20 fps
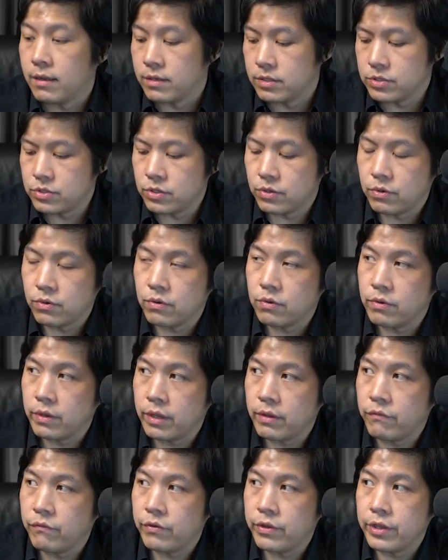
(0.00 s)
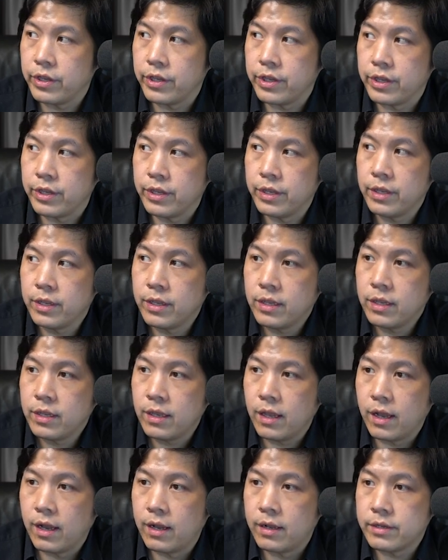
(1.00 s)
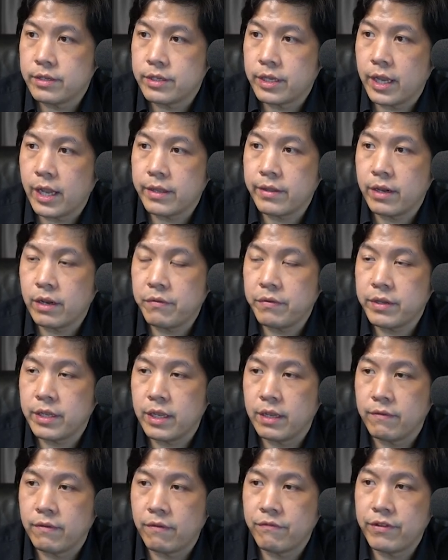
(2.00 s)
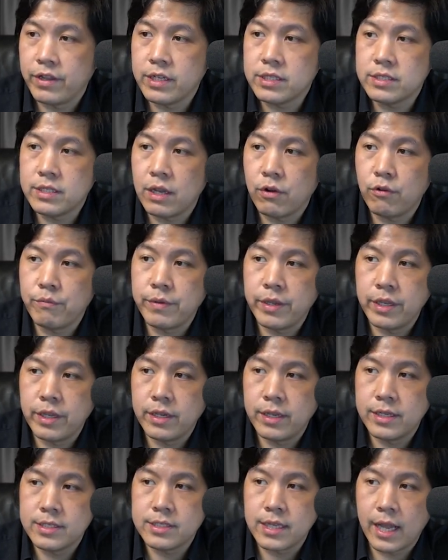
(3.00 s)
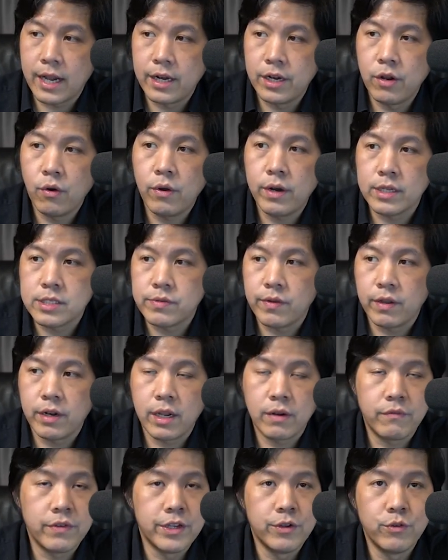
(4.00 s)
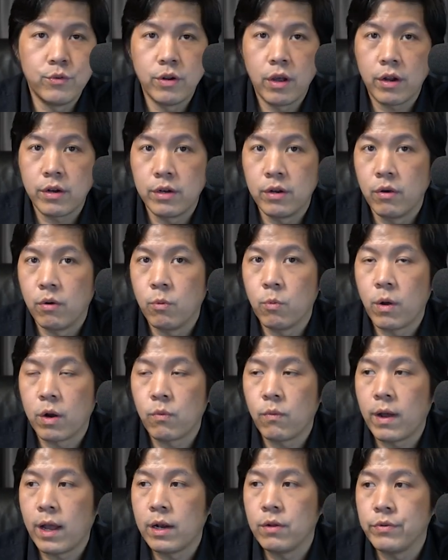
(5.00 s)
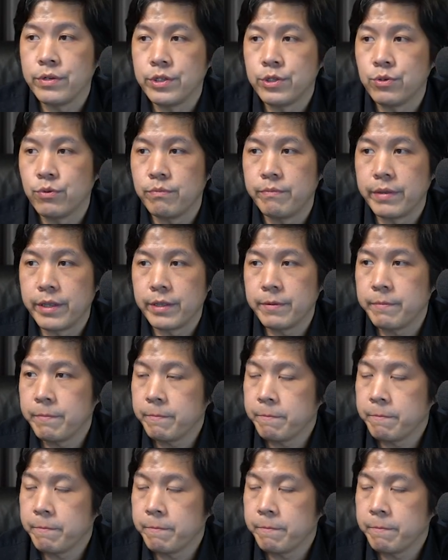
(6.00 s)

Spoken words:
So if we take the derivative of this, there will be this unknown as well that we do not know what value it should be.